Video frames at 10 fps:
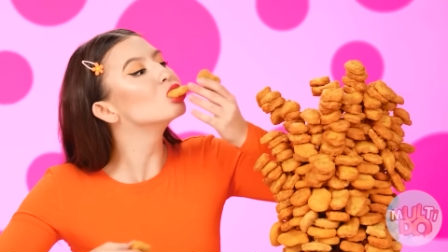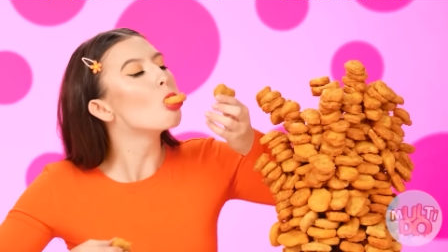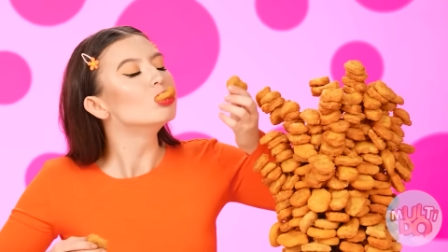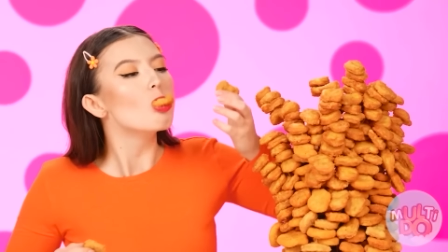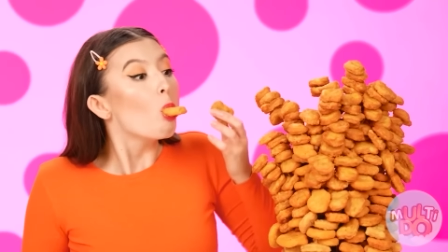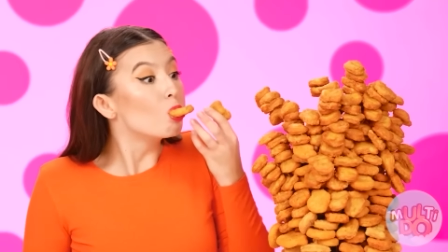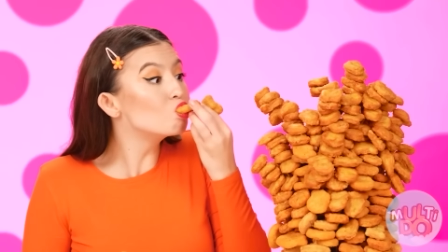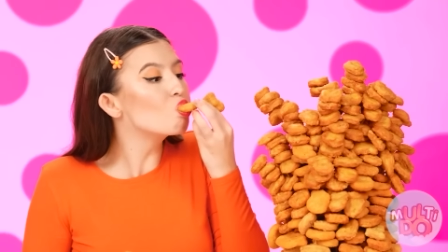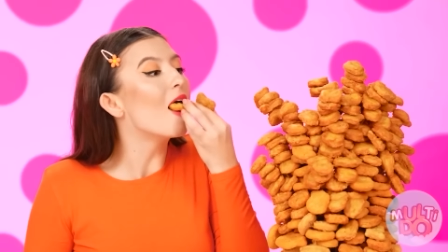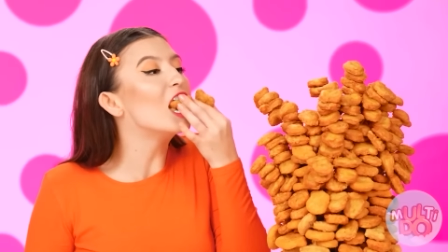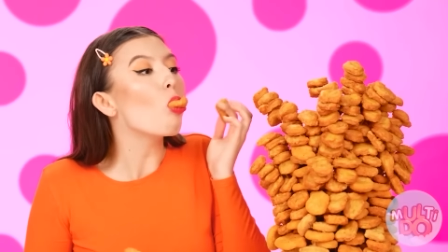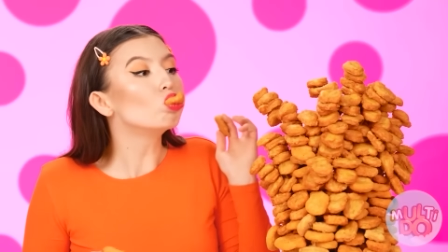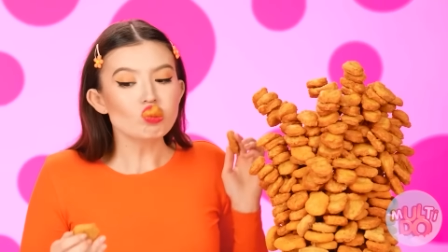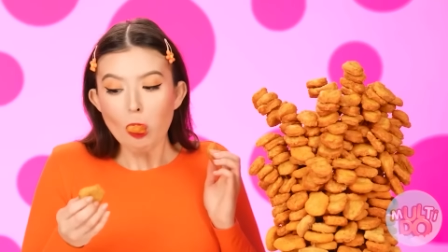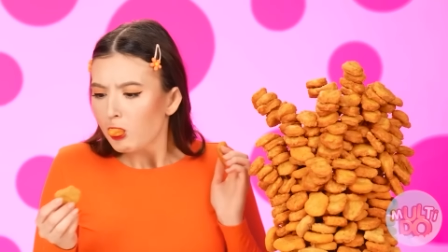But I've got an idea. I'm
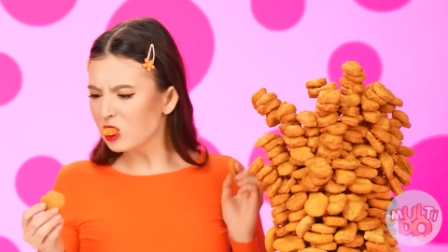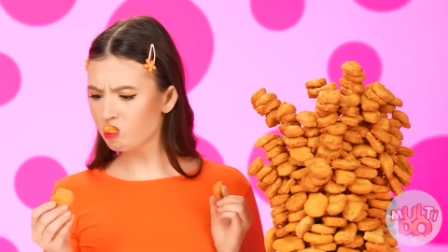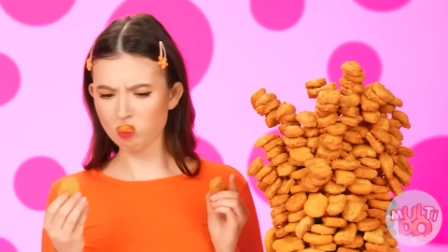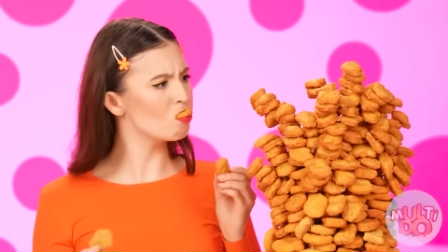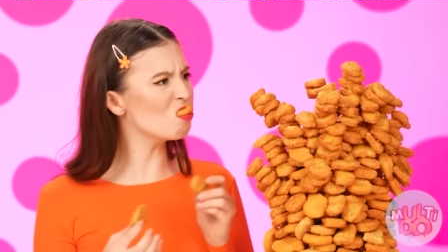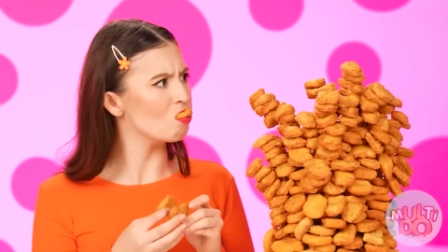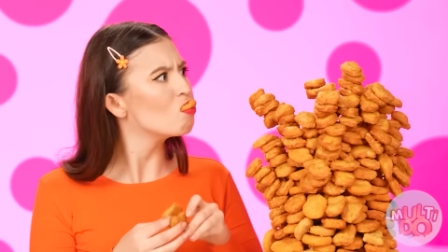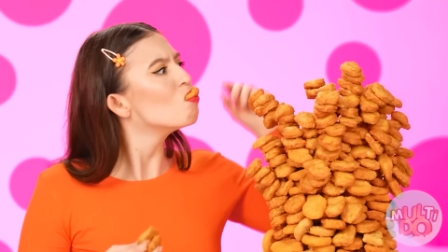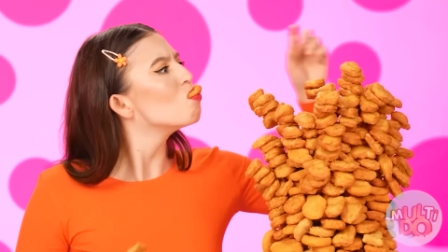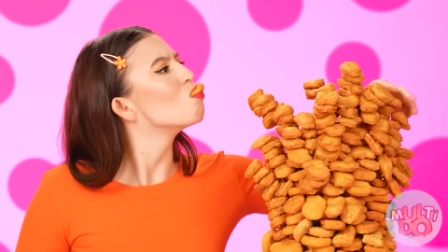going to stuff all the nuggets